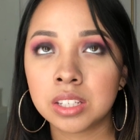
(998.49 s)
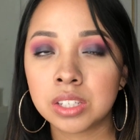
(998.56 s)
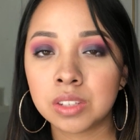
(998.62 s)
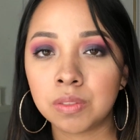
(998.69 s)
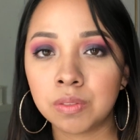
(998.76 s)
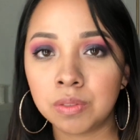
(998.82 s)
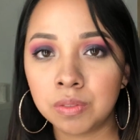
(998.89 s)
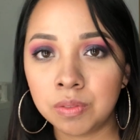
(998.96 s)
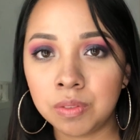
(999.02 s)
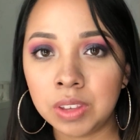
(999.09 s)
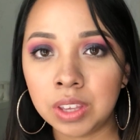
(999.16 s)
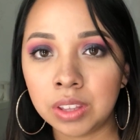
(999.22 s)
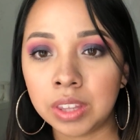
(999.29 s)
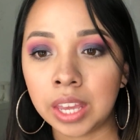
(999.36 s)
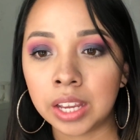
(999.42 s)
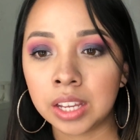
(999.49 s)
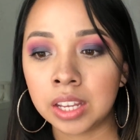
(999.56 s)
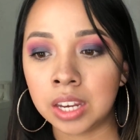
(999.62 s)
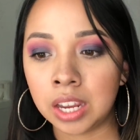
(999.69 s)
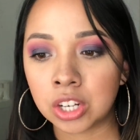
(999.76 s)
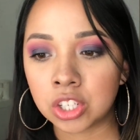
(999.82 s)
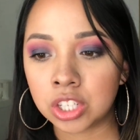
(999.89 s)
to feel that
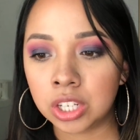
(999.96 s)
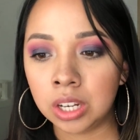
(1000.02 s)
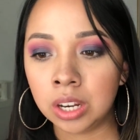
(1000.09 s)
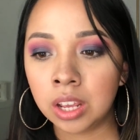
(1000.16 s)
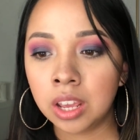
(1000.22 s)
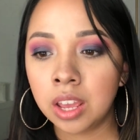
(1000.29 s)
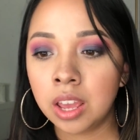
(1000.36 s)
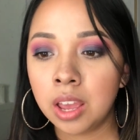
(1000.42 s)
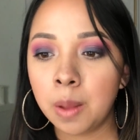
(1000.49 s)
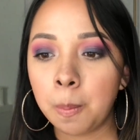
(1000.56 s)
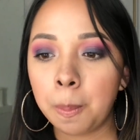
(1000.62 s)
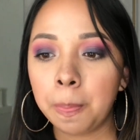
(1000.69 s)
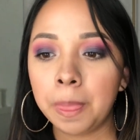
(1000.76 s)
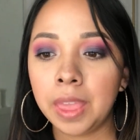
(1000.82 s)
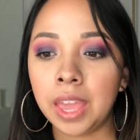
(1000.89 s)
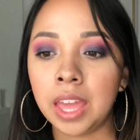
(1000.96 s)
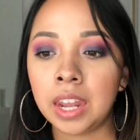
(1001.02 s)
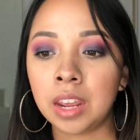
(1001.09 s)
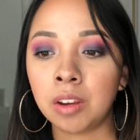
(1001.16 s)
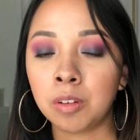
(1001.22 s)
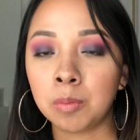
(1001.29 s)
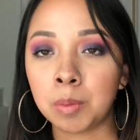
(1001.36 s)
connection. And
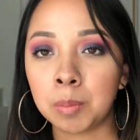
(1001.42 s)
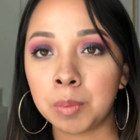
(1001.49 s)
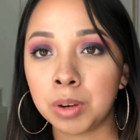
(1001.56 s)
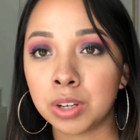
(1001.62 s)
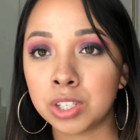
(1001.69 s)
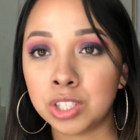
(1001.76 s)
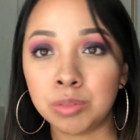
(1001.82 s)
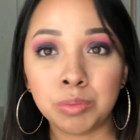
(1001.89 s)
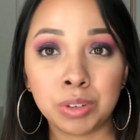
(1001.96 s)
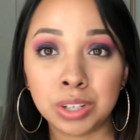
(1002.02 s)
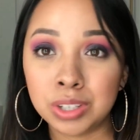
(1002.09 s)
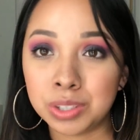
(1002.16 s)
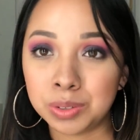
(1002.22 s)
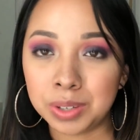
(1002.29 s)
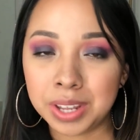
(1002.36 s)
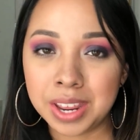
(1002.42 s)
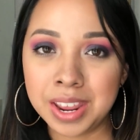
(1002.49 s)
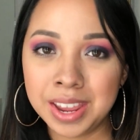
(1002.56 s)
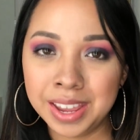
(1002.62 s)
I remember she wouldn't do it.